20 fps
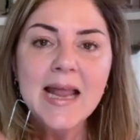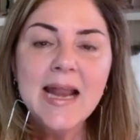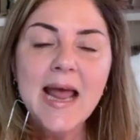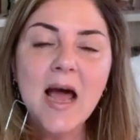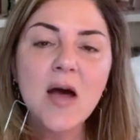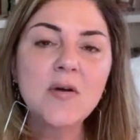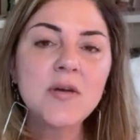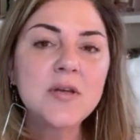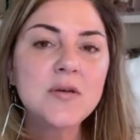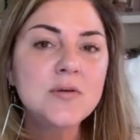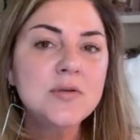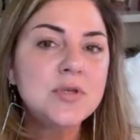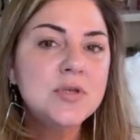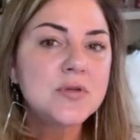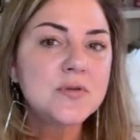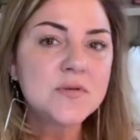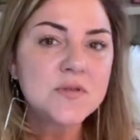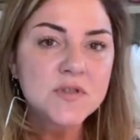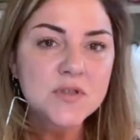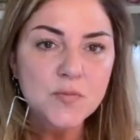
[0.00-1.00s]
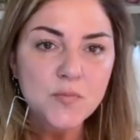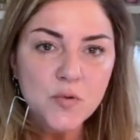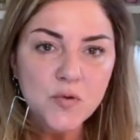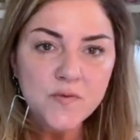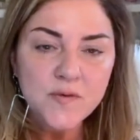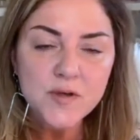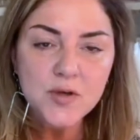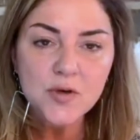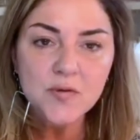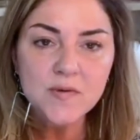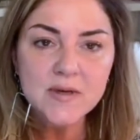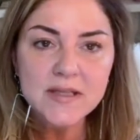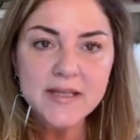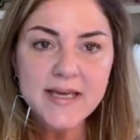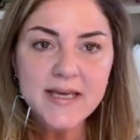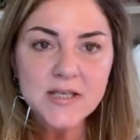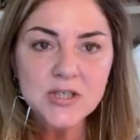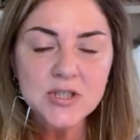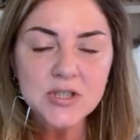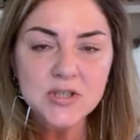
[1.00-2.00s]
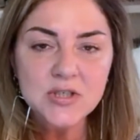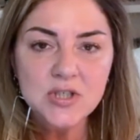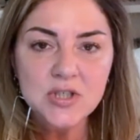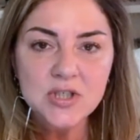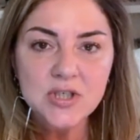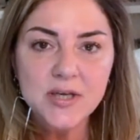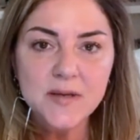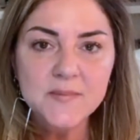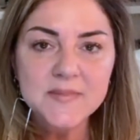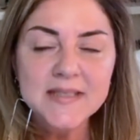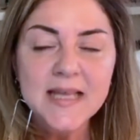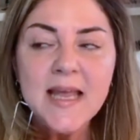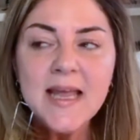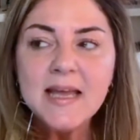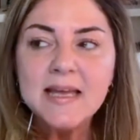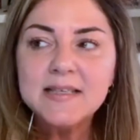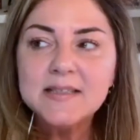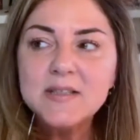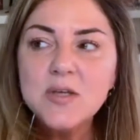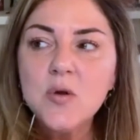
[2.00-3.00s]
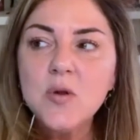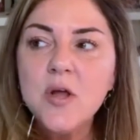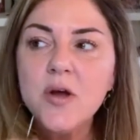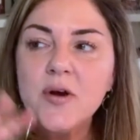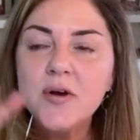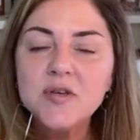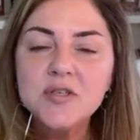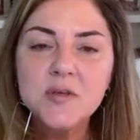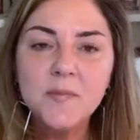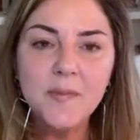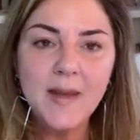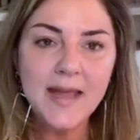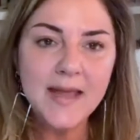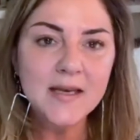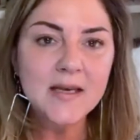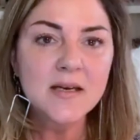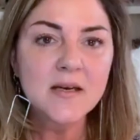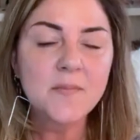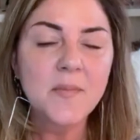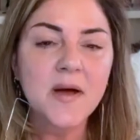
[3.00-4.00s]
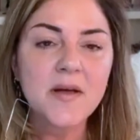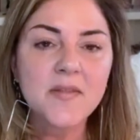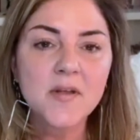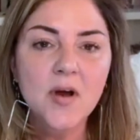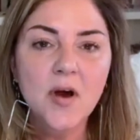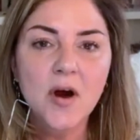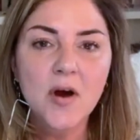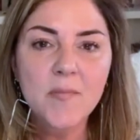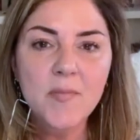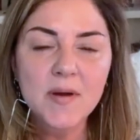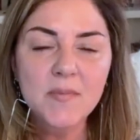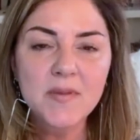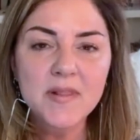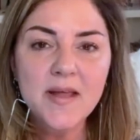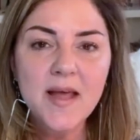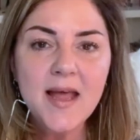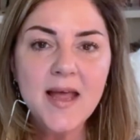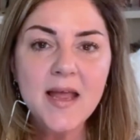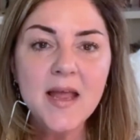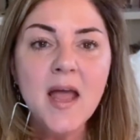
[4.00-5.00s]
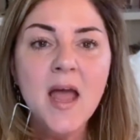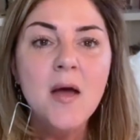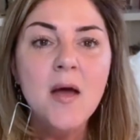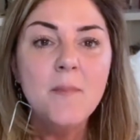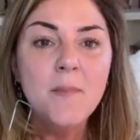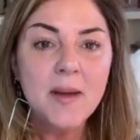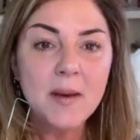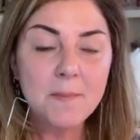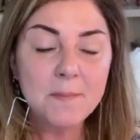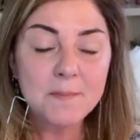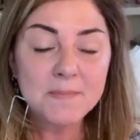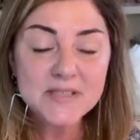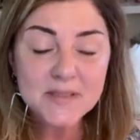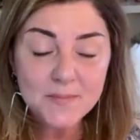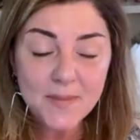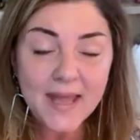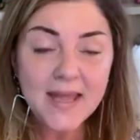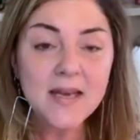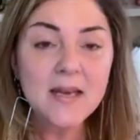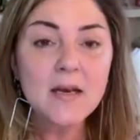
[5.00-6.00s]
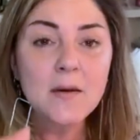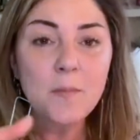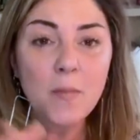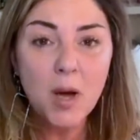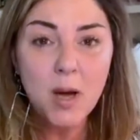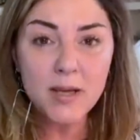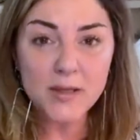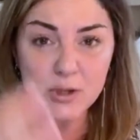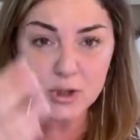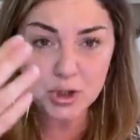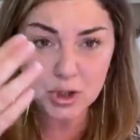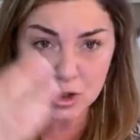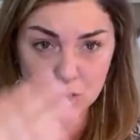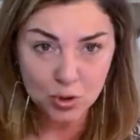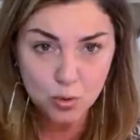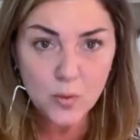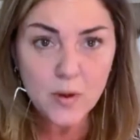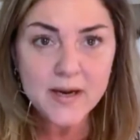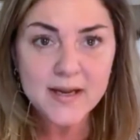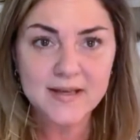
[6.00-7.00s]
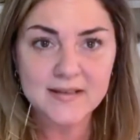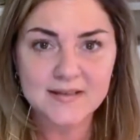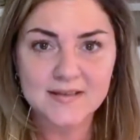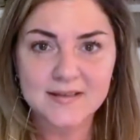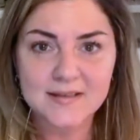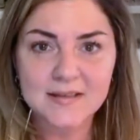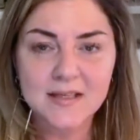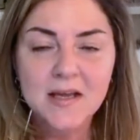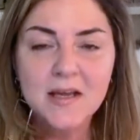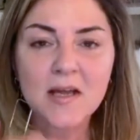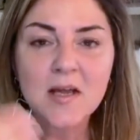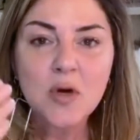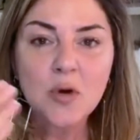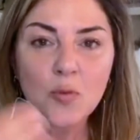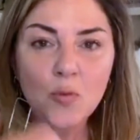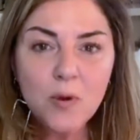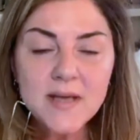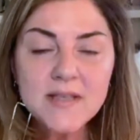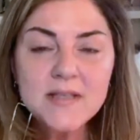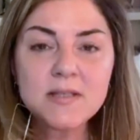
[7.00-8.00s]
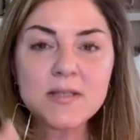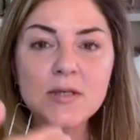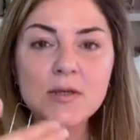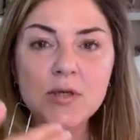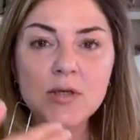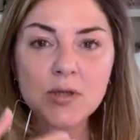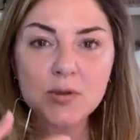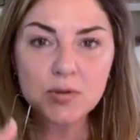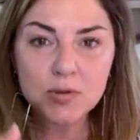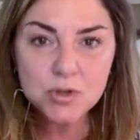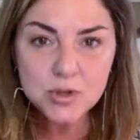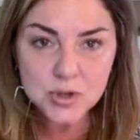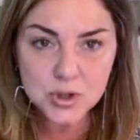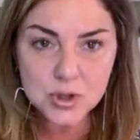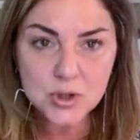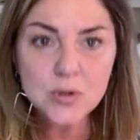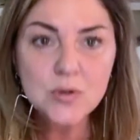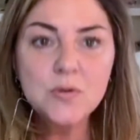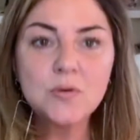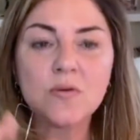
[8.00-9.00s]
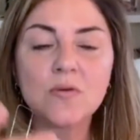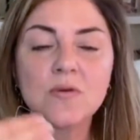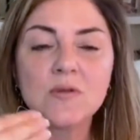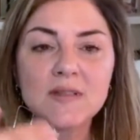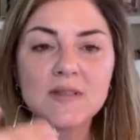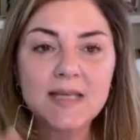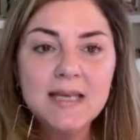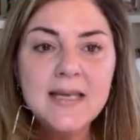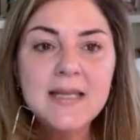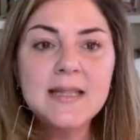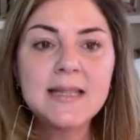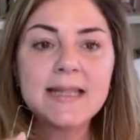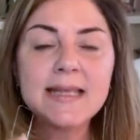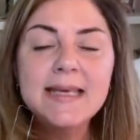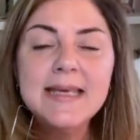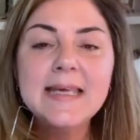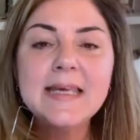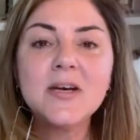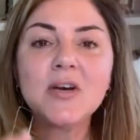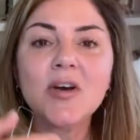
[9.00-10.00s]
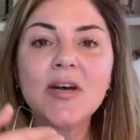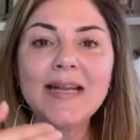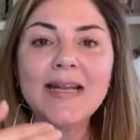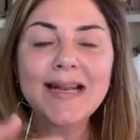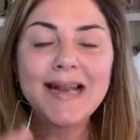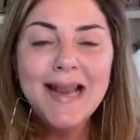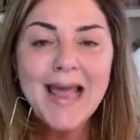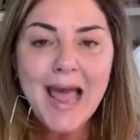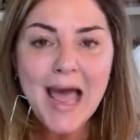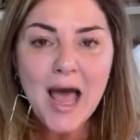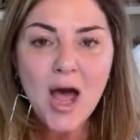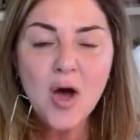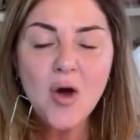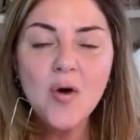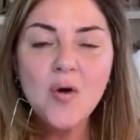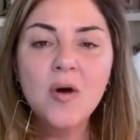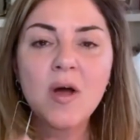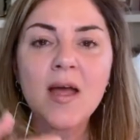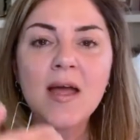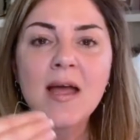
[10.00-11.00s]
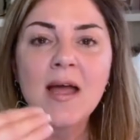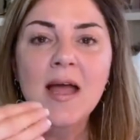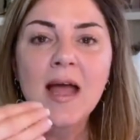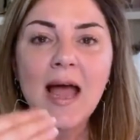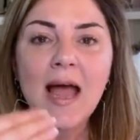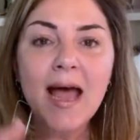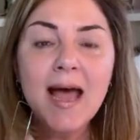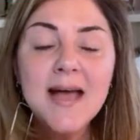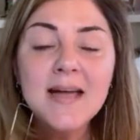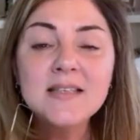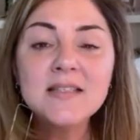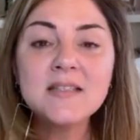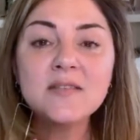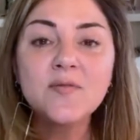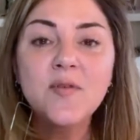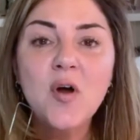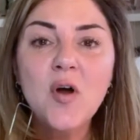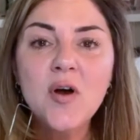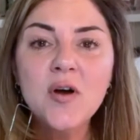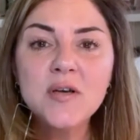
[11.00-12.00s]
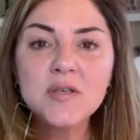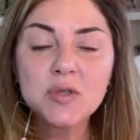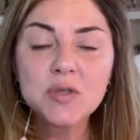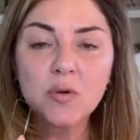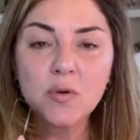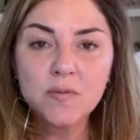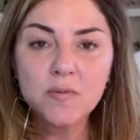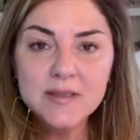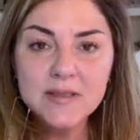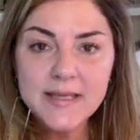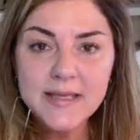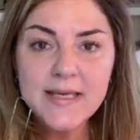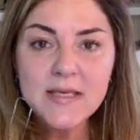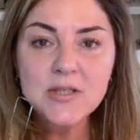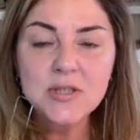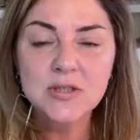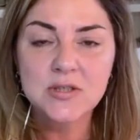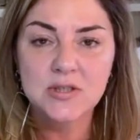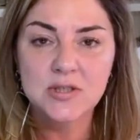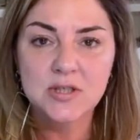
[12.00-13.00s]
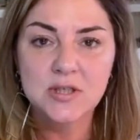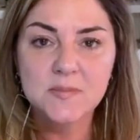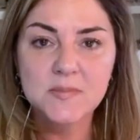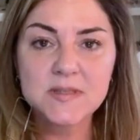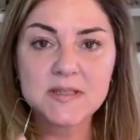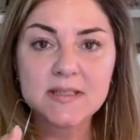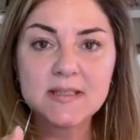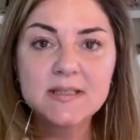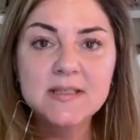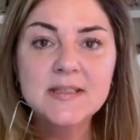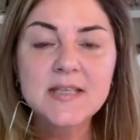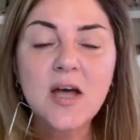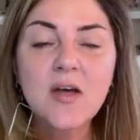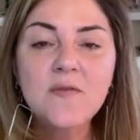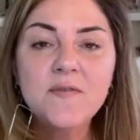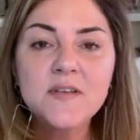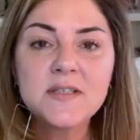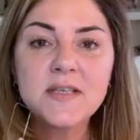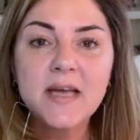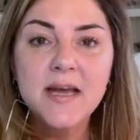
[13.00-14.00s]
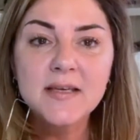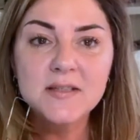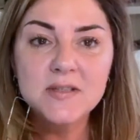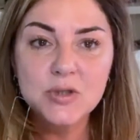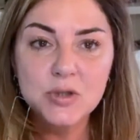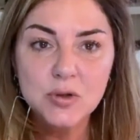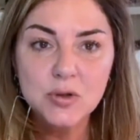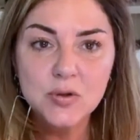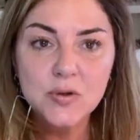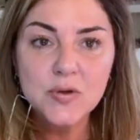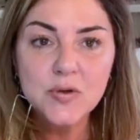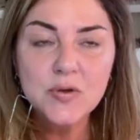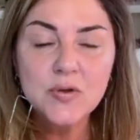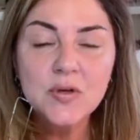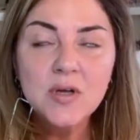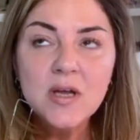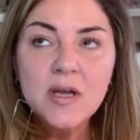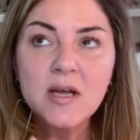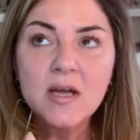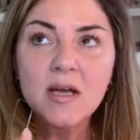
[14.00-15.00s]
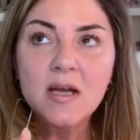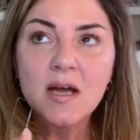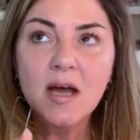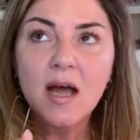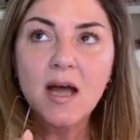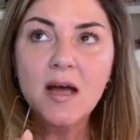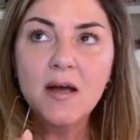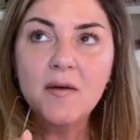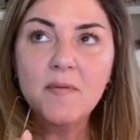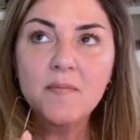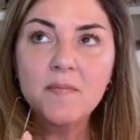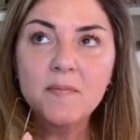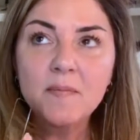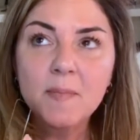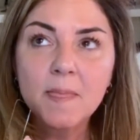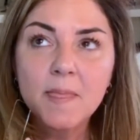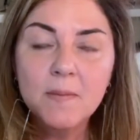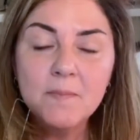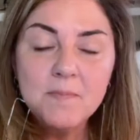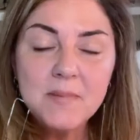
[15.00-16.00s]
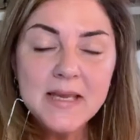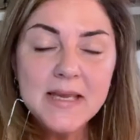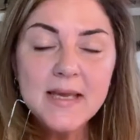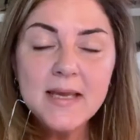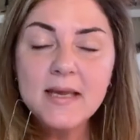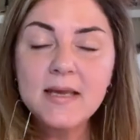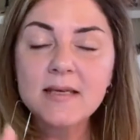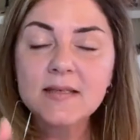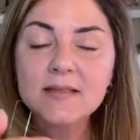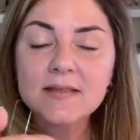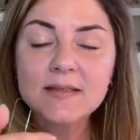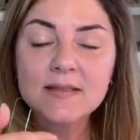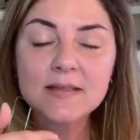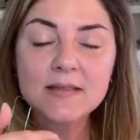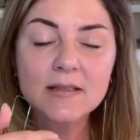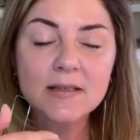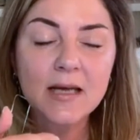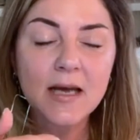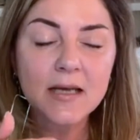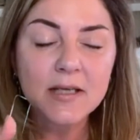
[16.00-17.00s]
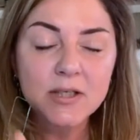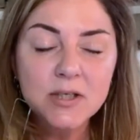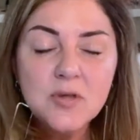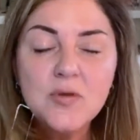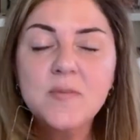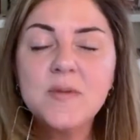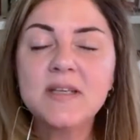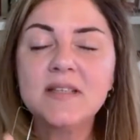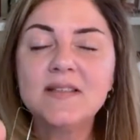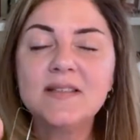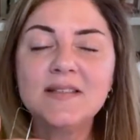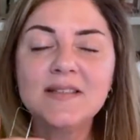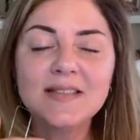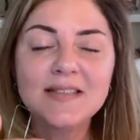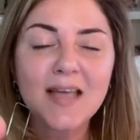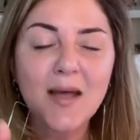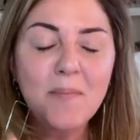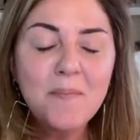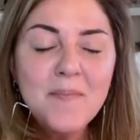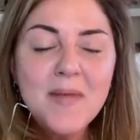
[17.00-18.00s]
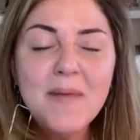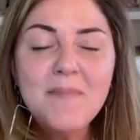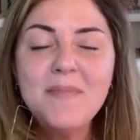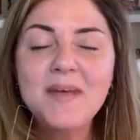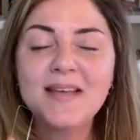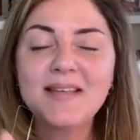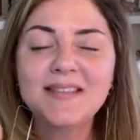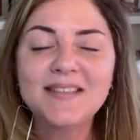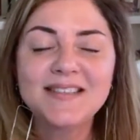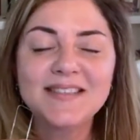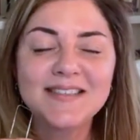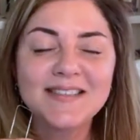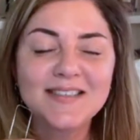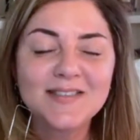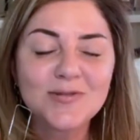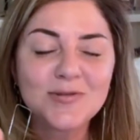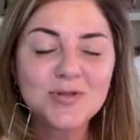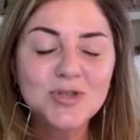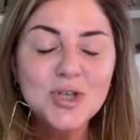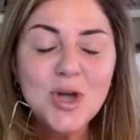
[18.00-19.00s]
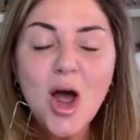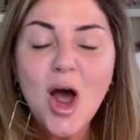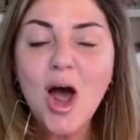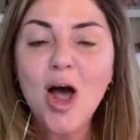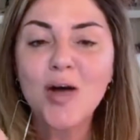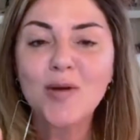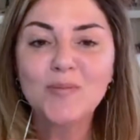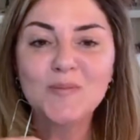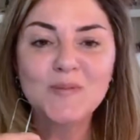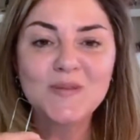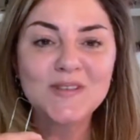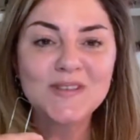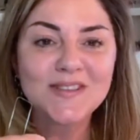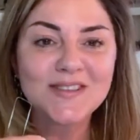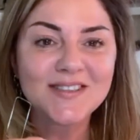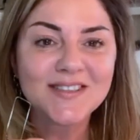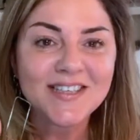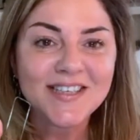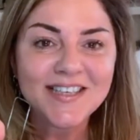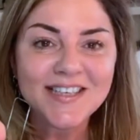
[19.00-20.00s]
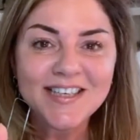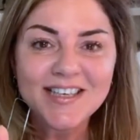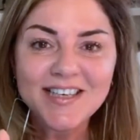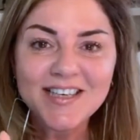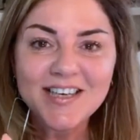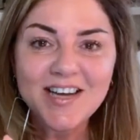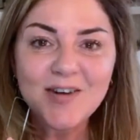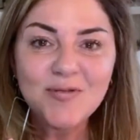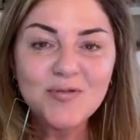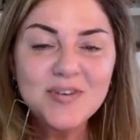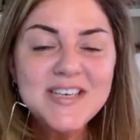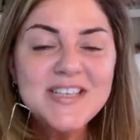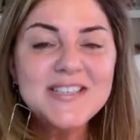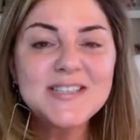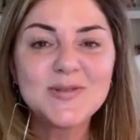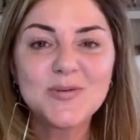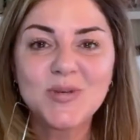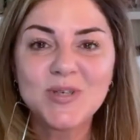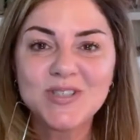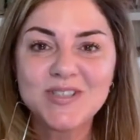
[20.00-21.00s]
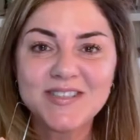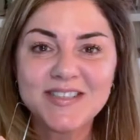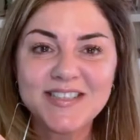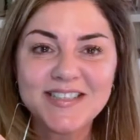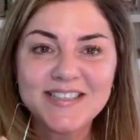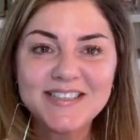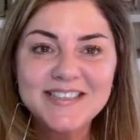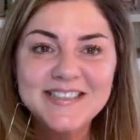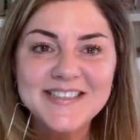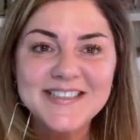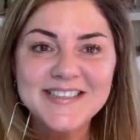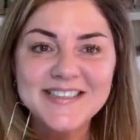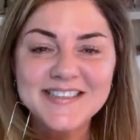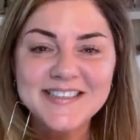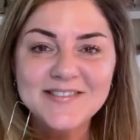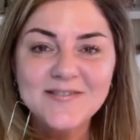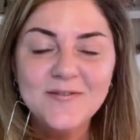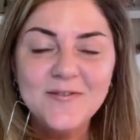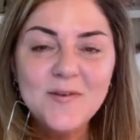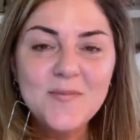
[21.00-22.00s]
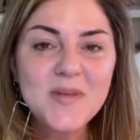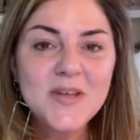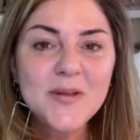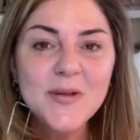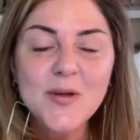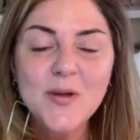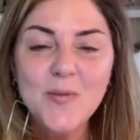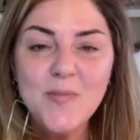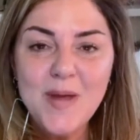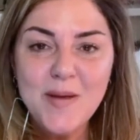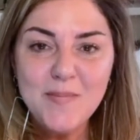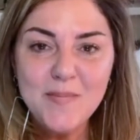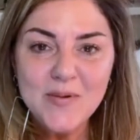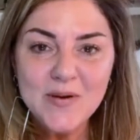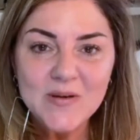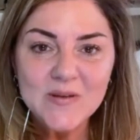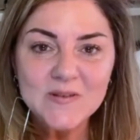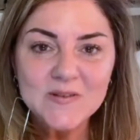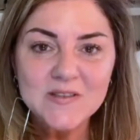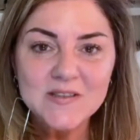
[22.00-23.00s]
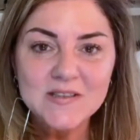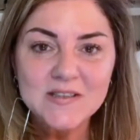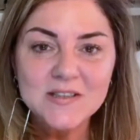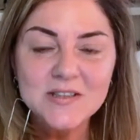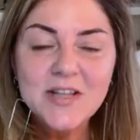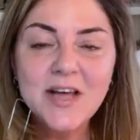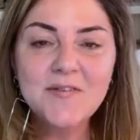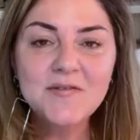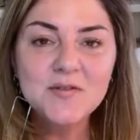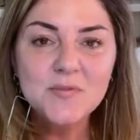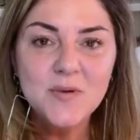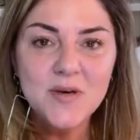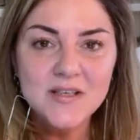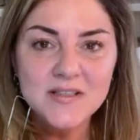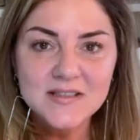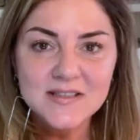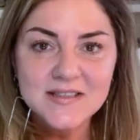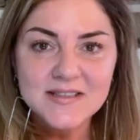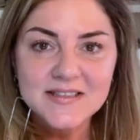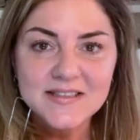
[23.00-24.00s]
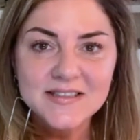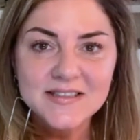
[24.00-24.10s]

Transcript: And how you choose to move in your relationships is no longer dependent upon the karmic play, but dependent upon choice. What do you choose in the here and now as far as your relationships to self and to external beings, humans, commitments, jobs, resources, familial members, loved ones,